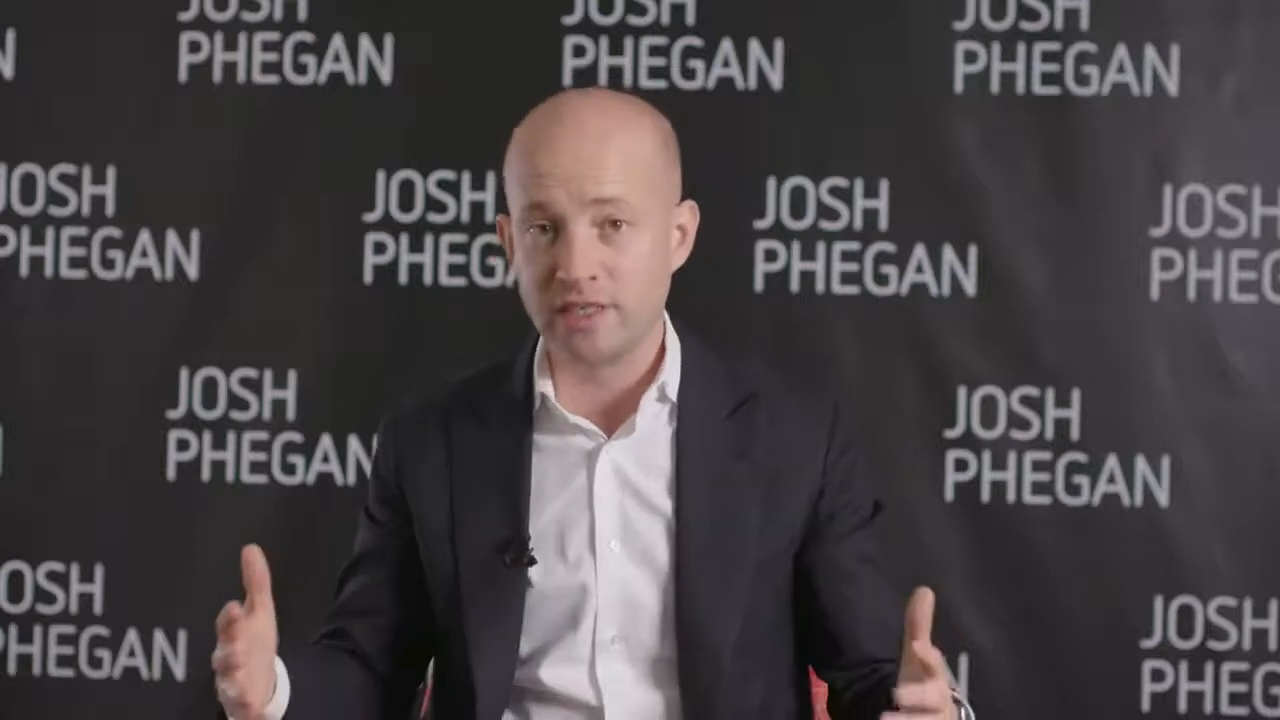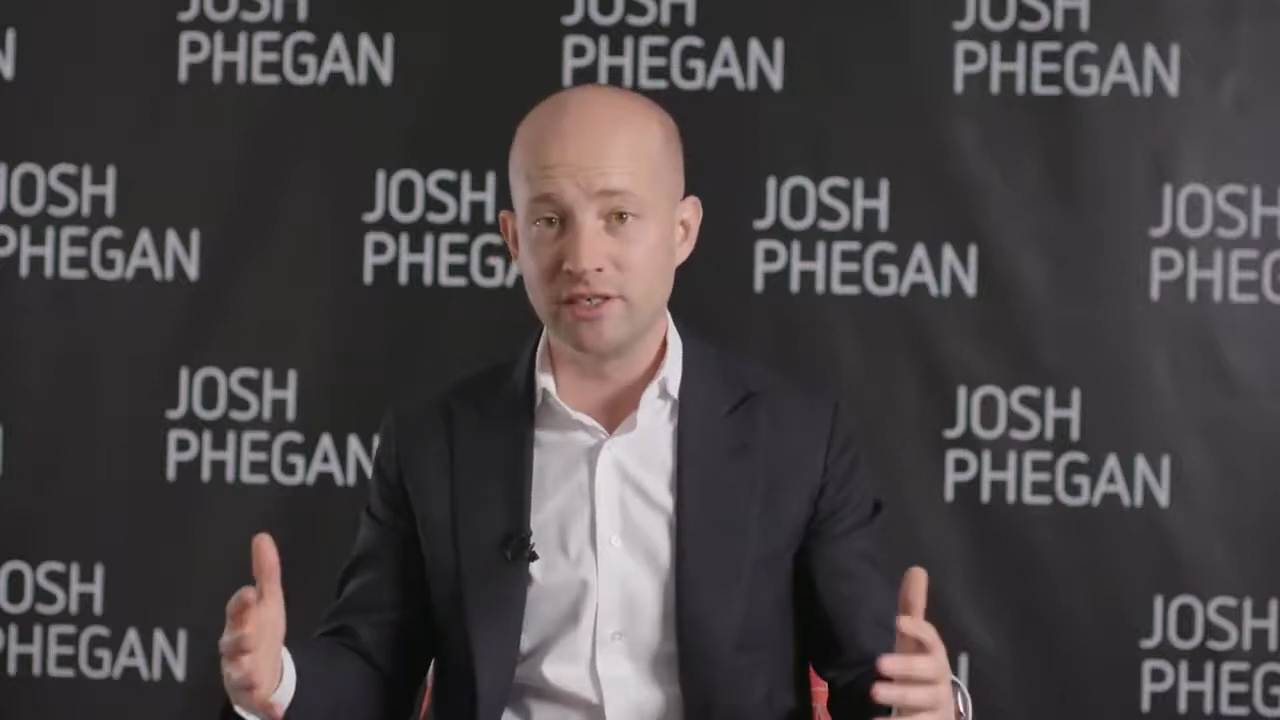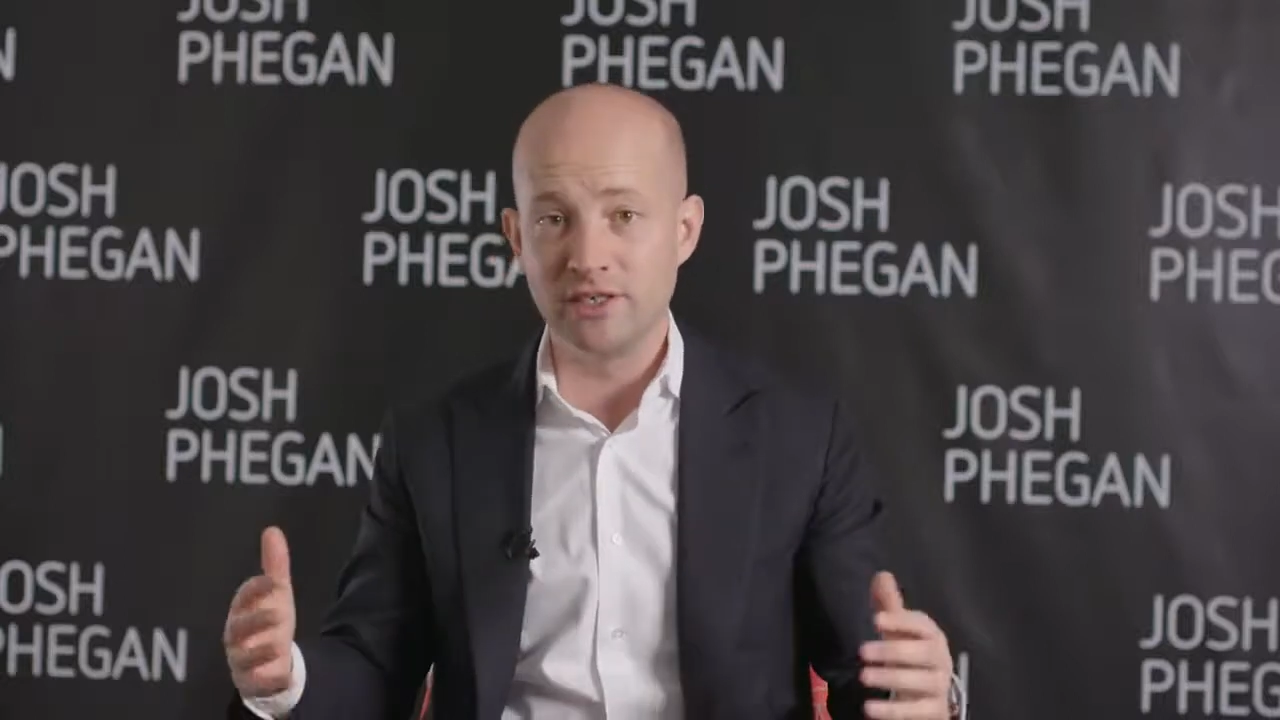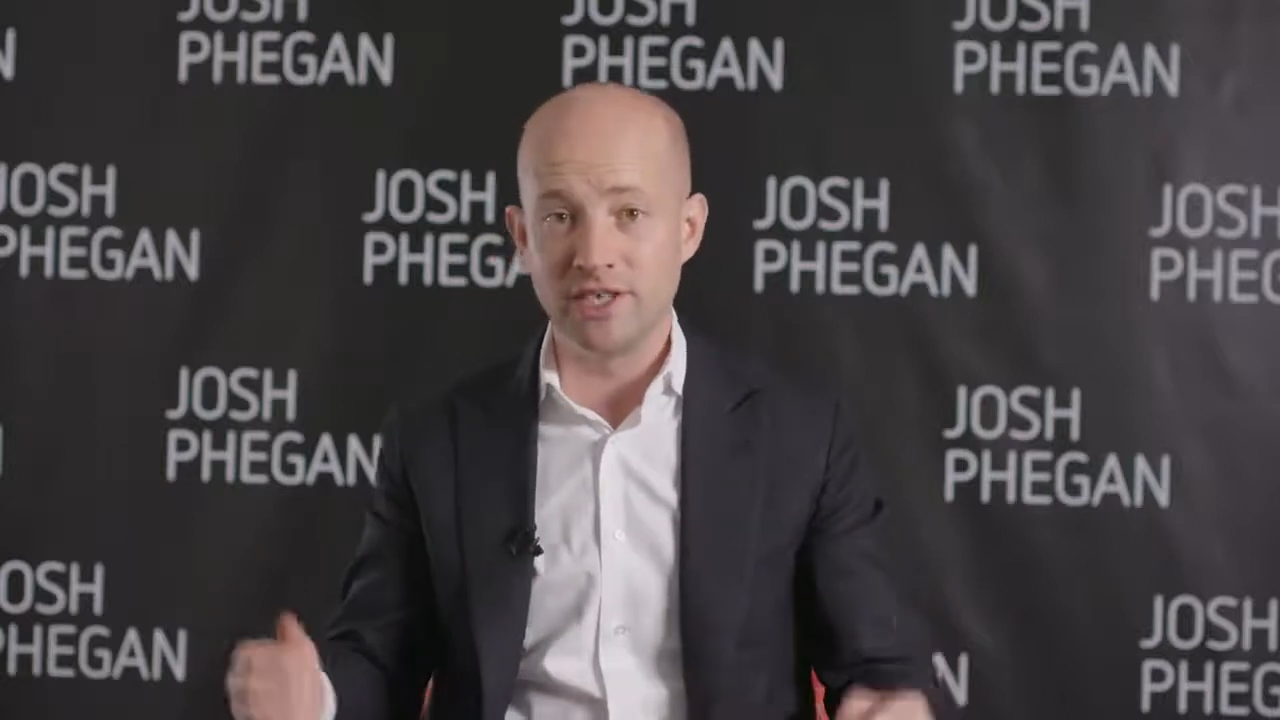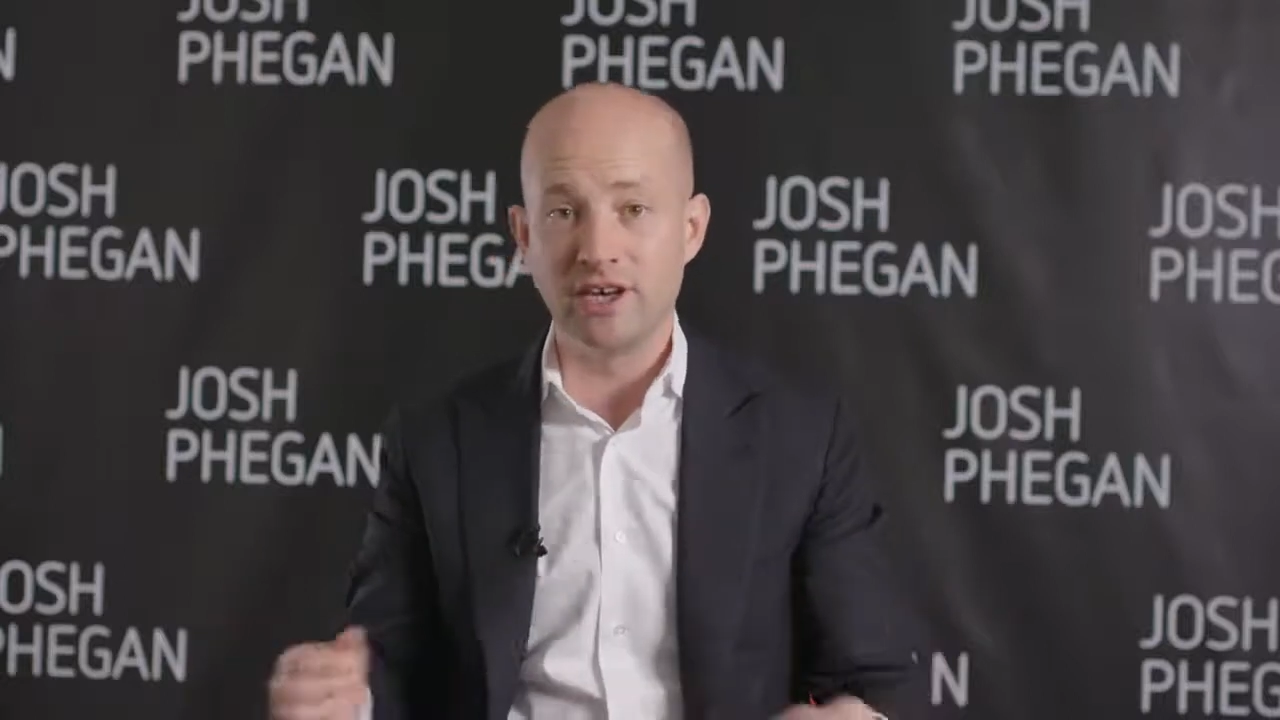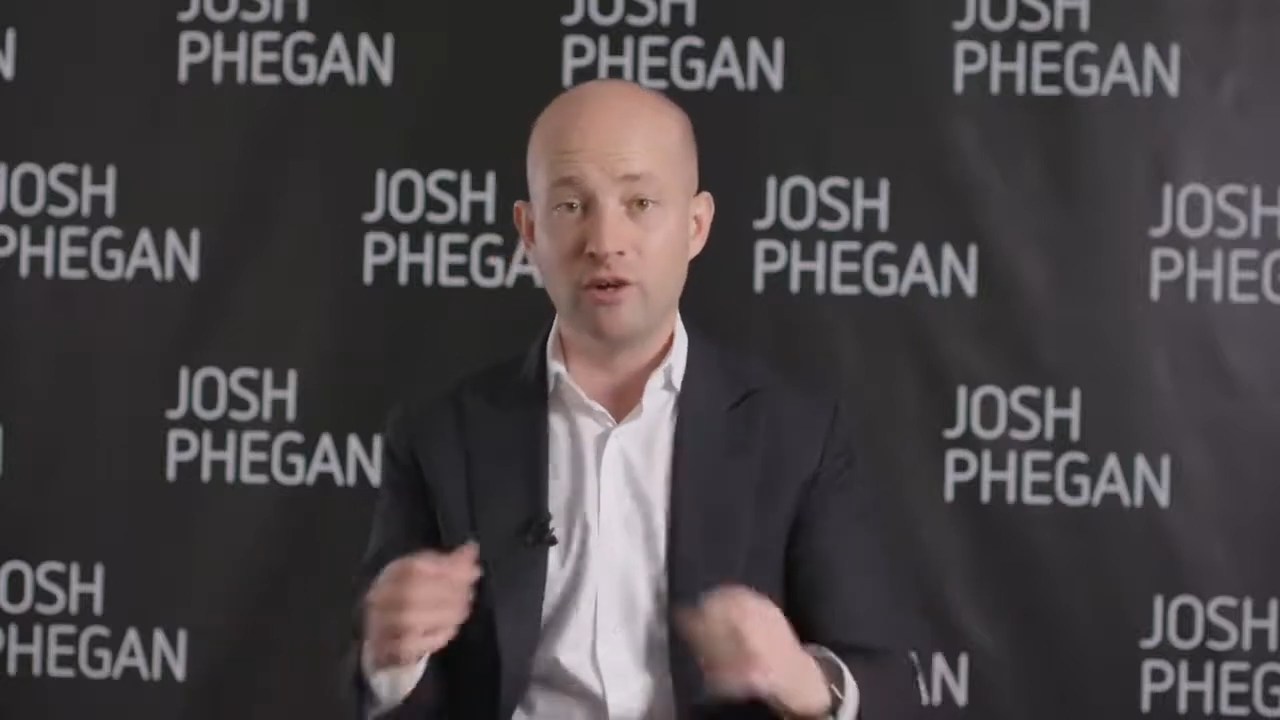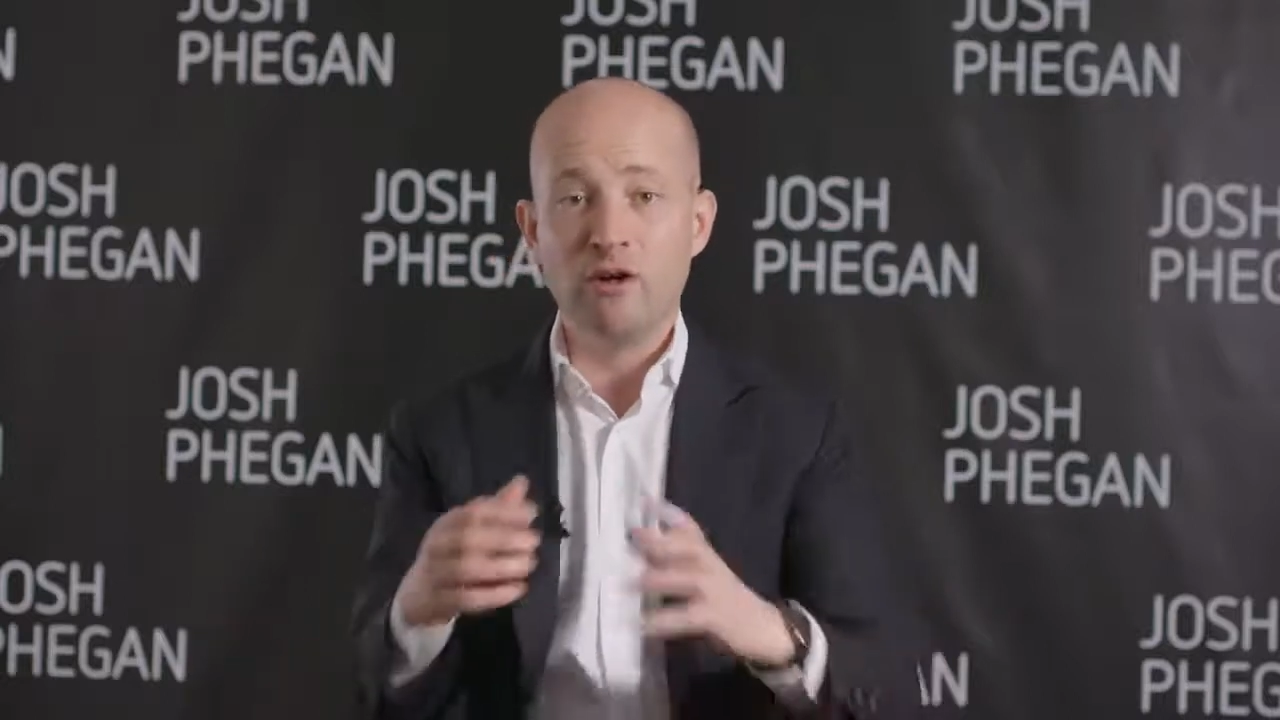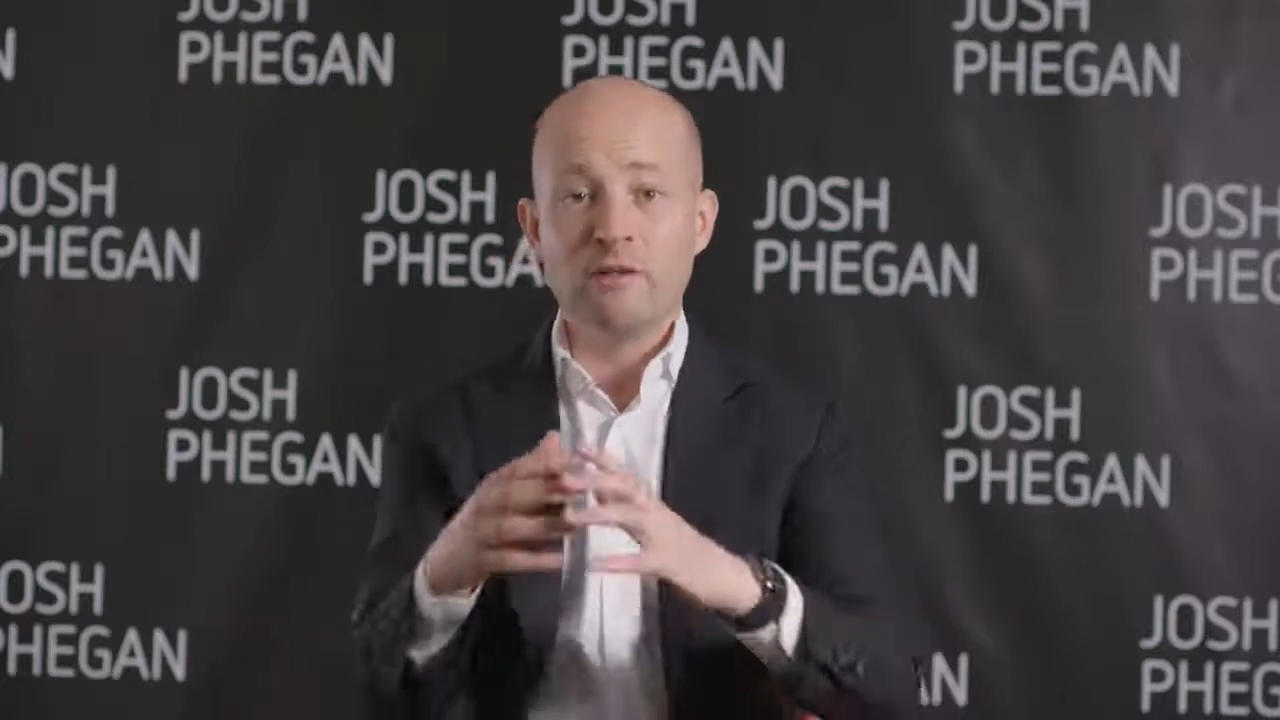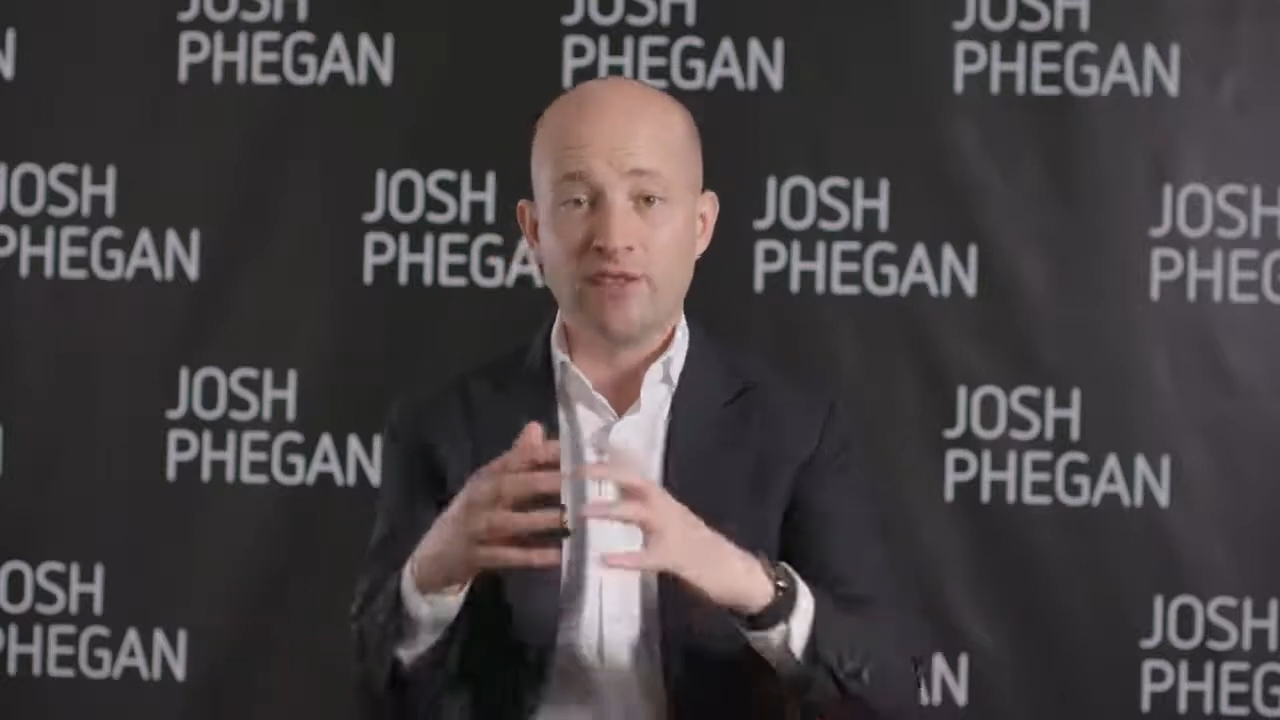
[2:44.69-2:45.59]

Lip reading: that you tell,